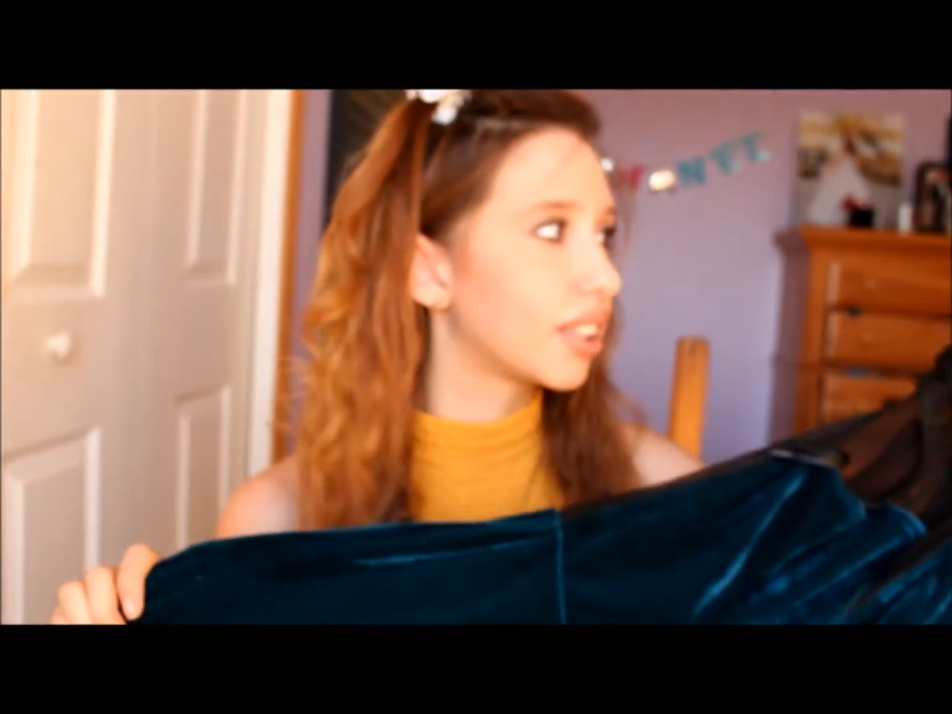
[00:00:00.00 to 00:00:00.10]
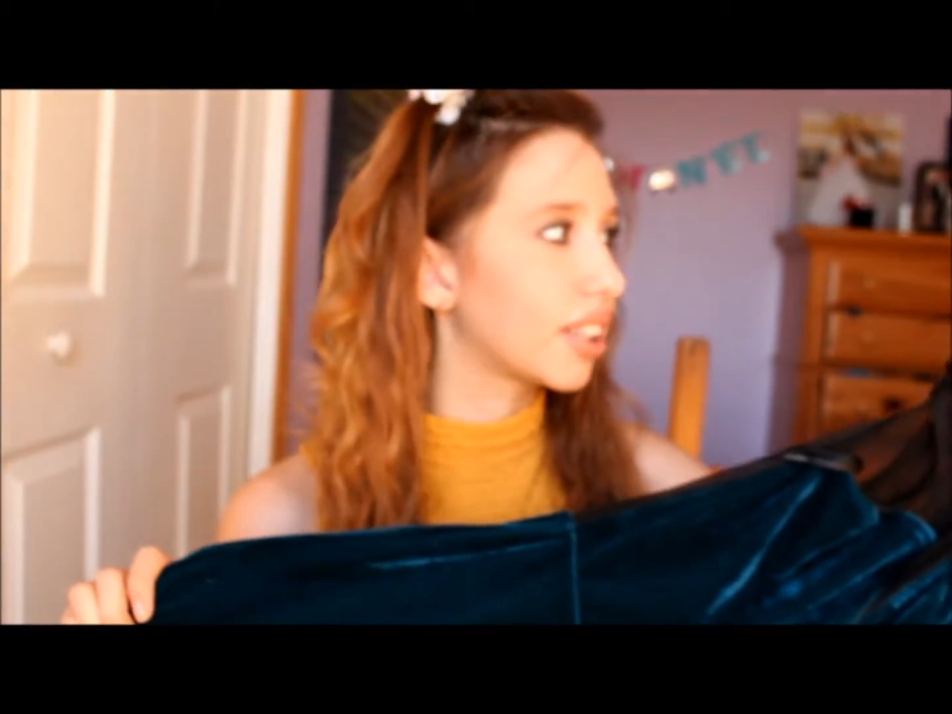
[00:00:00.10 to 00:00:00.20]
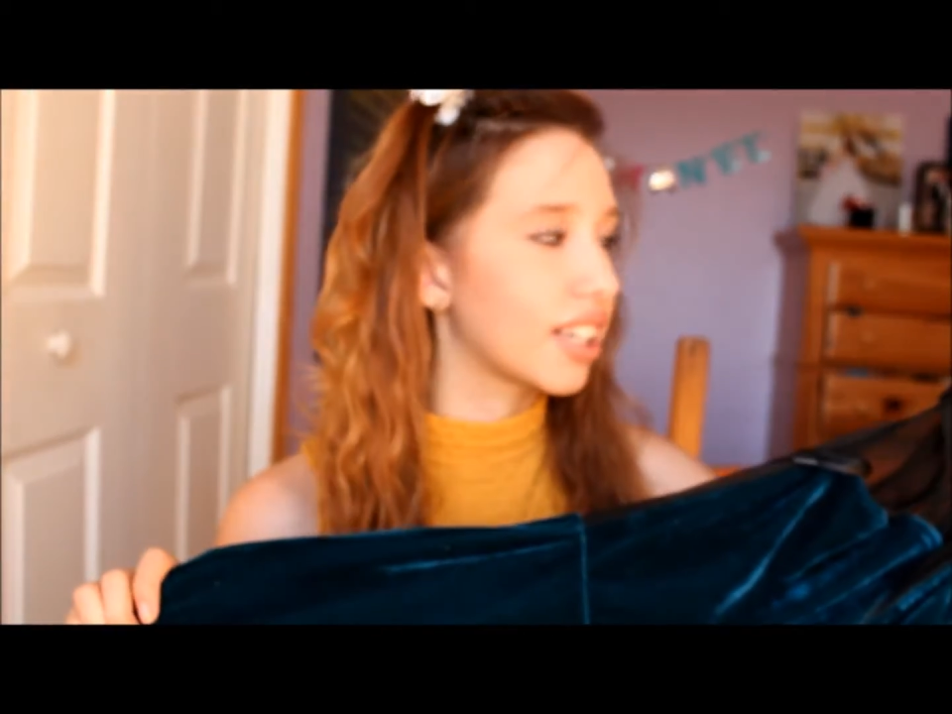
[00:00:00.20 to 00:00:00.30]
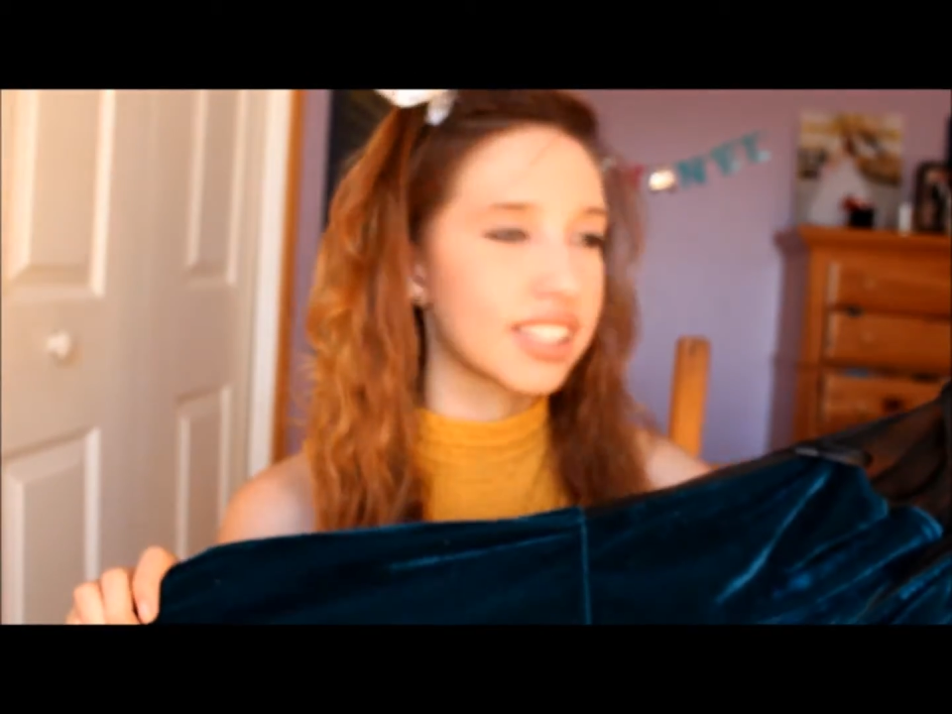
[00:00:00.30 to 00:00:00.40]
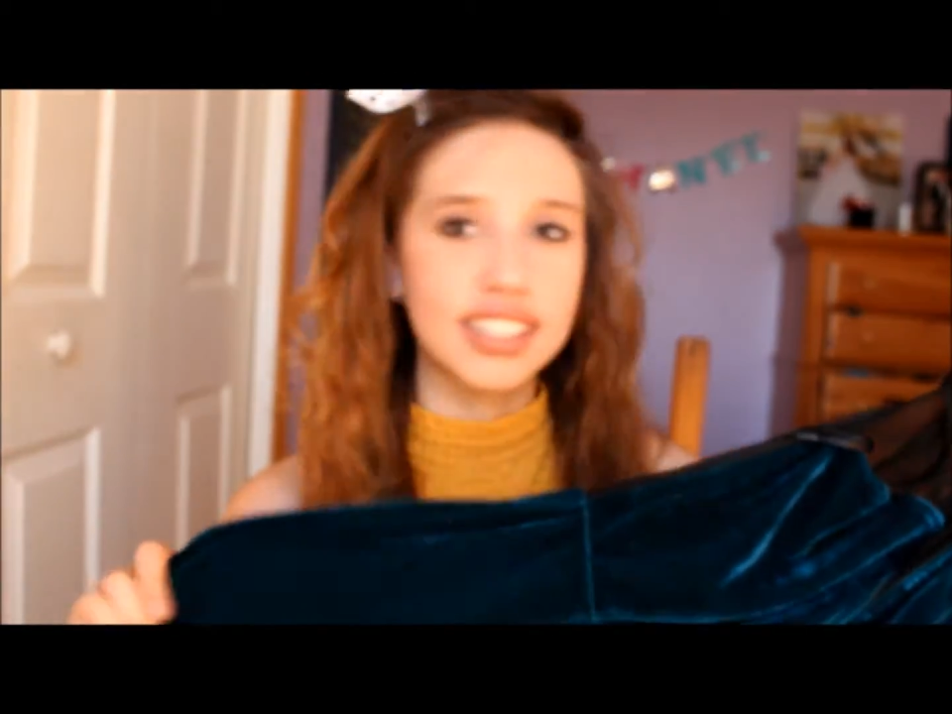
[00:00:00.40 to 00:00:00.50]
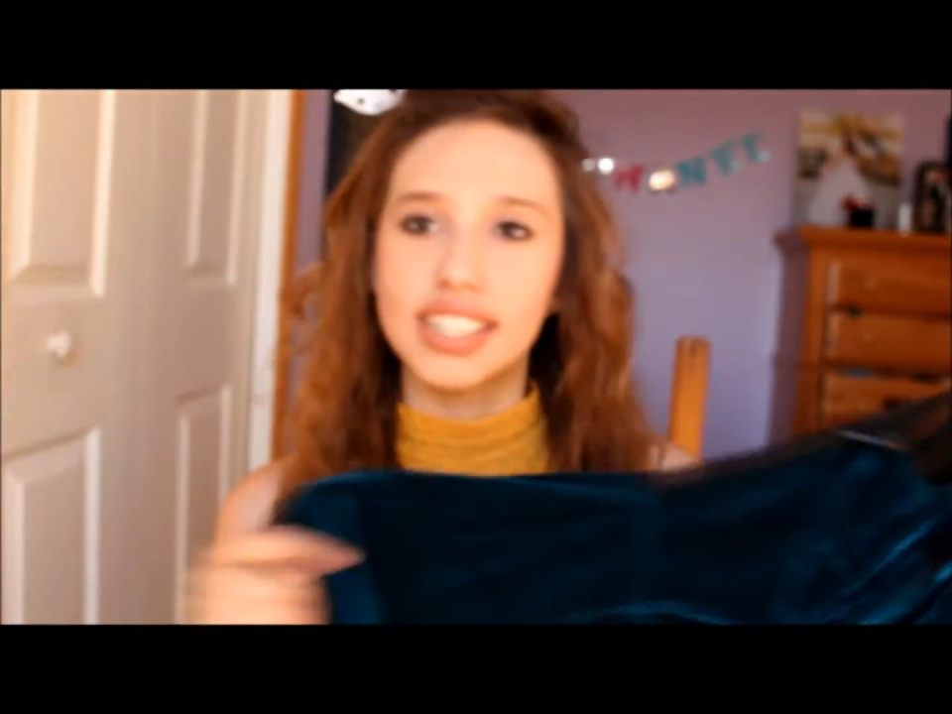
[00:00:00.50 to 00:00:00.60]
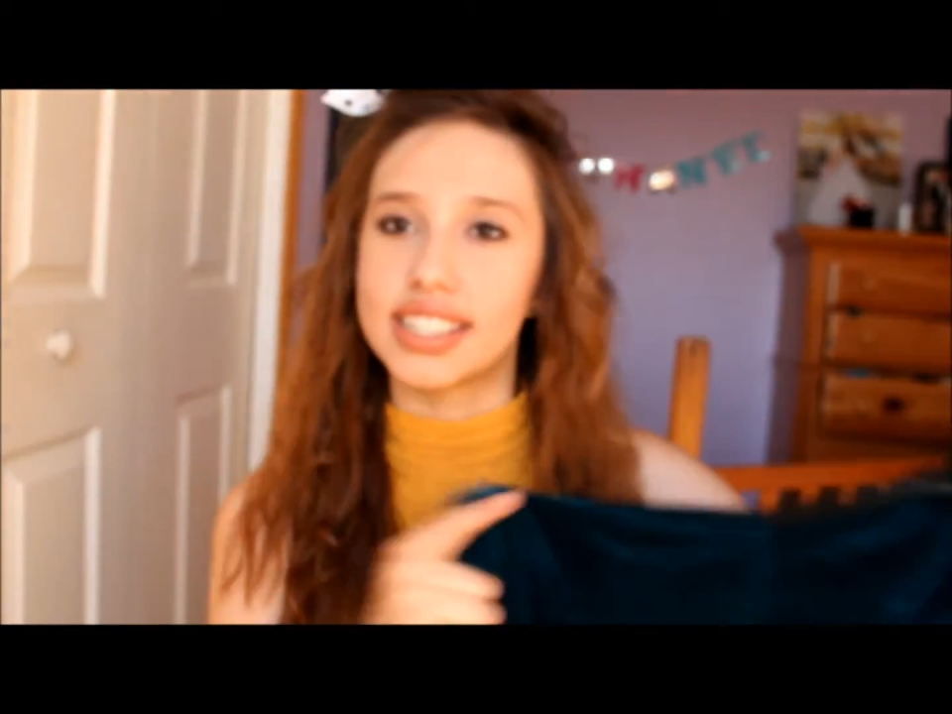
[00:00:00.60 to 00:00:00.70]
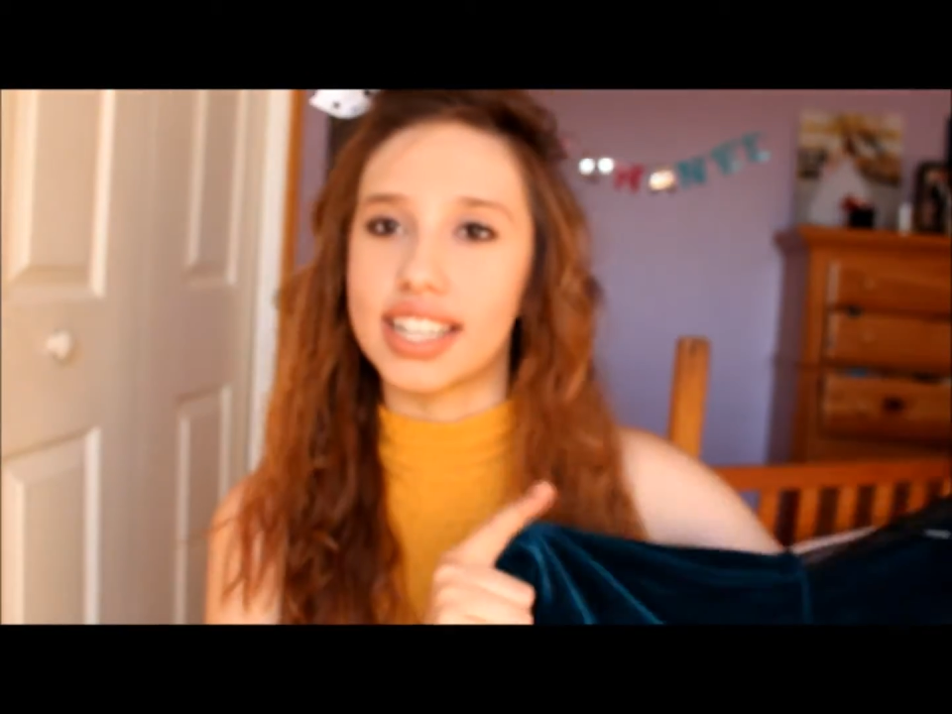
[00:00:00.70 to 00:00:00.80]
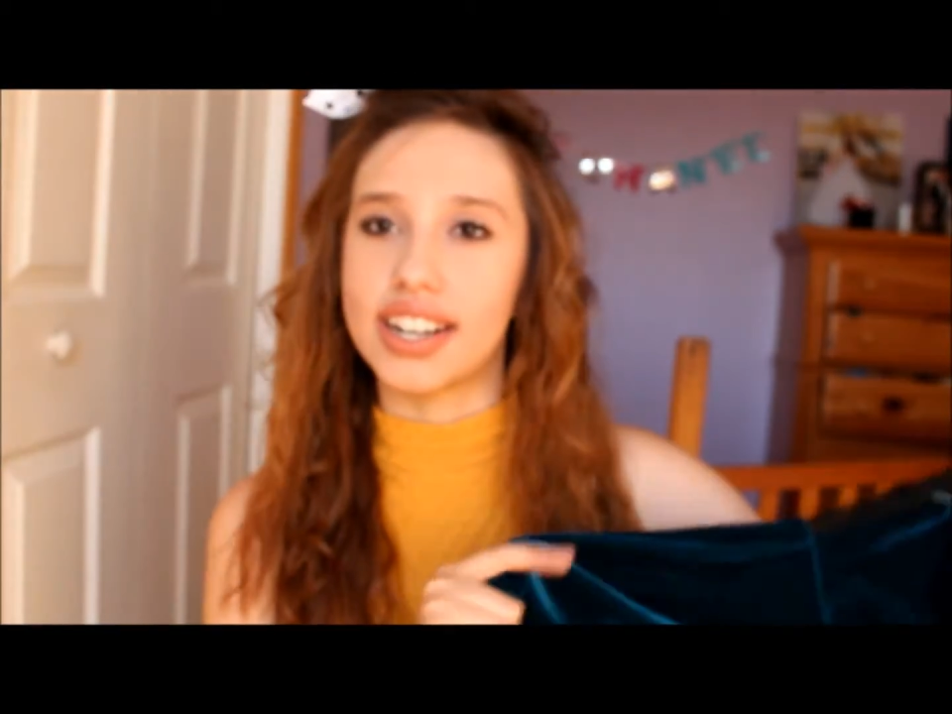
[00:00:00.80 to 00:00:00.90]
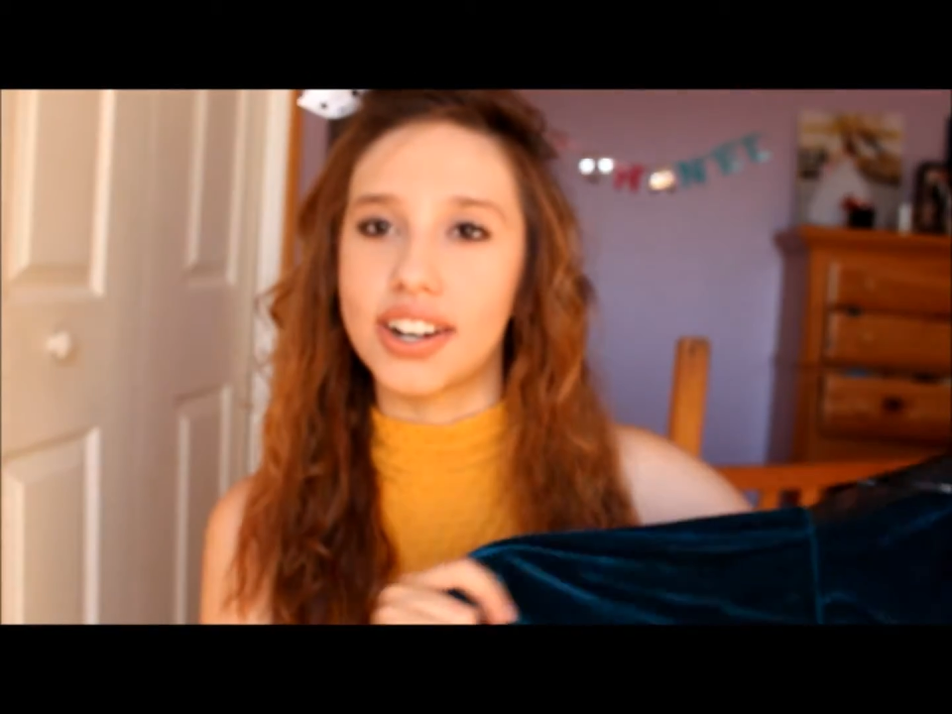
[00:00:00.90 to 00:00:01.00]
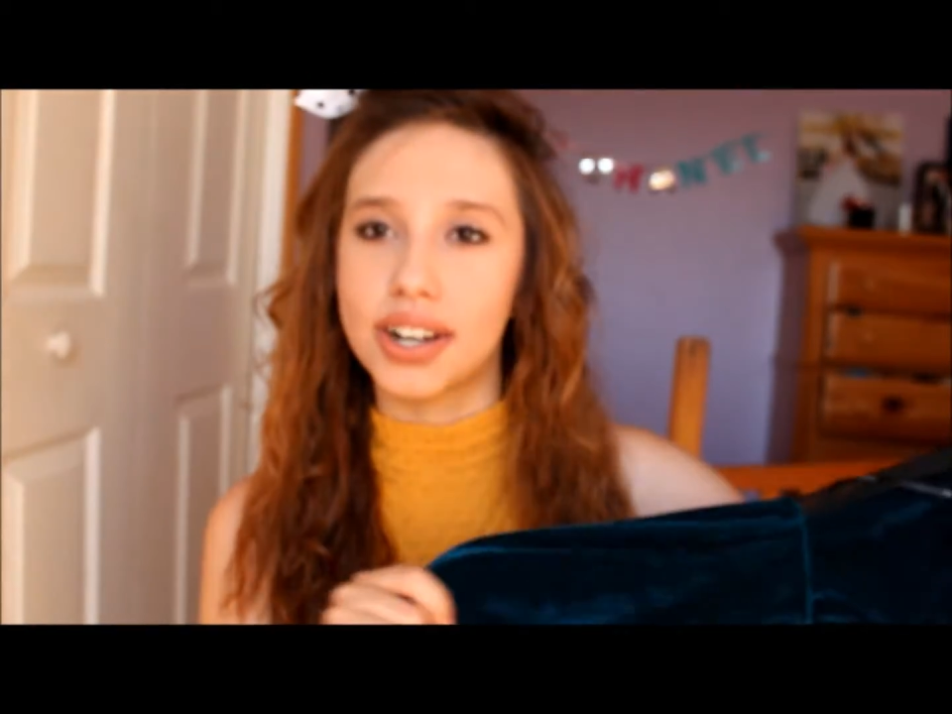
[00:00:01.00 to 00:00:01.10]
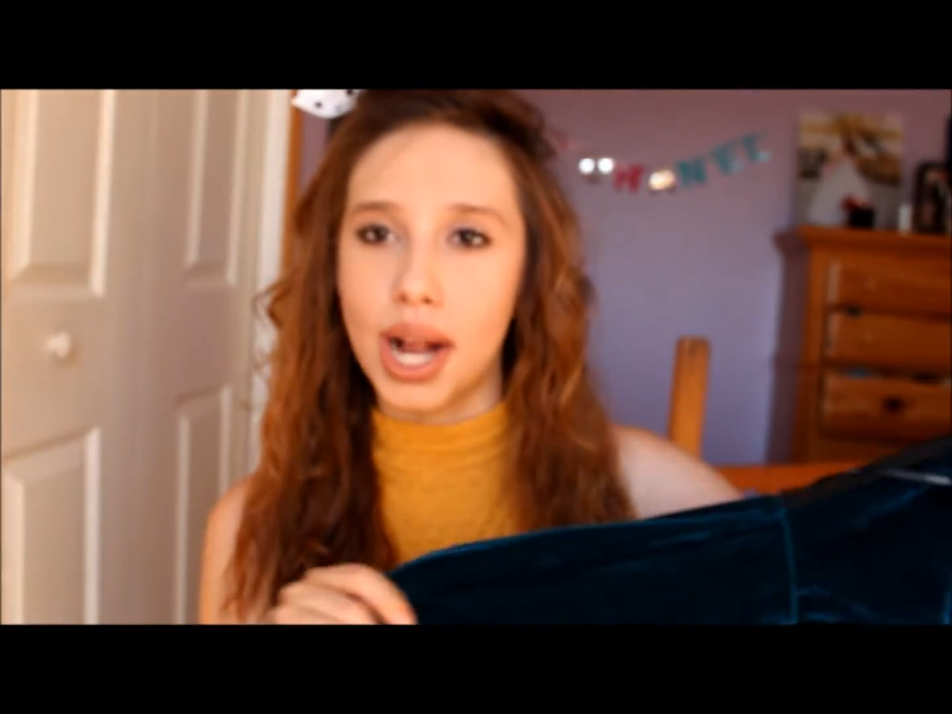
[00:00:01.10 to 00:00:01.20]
It's like her